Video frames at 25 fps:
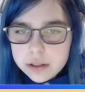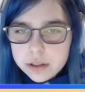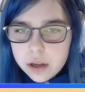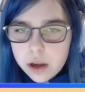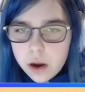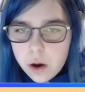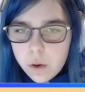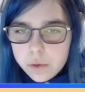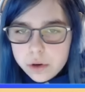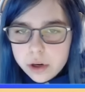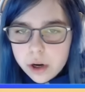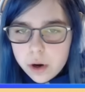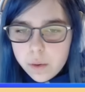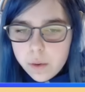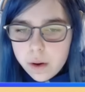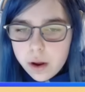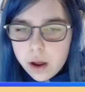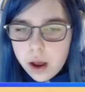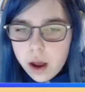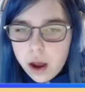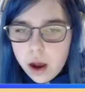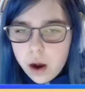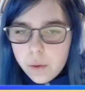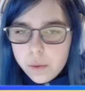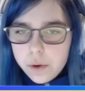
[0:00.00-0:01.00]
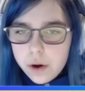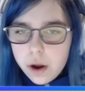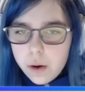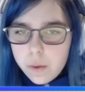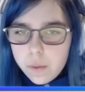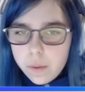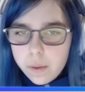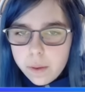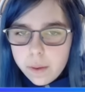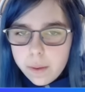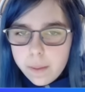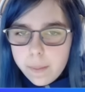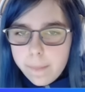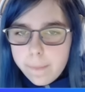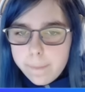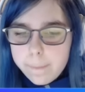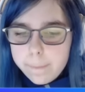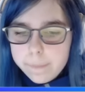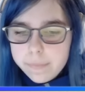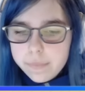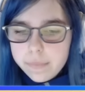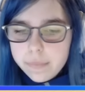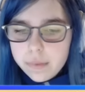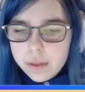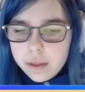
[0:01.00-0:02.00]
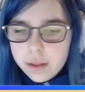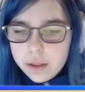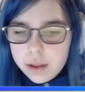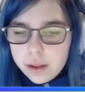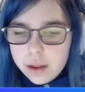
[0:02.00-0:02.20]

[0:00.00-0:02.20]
Oh my gosh, I'm gonna die. This guy is coming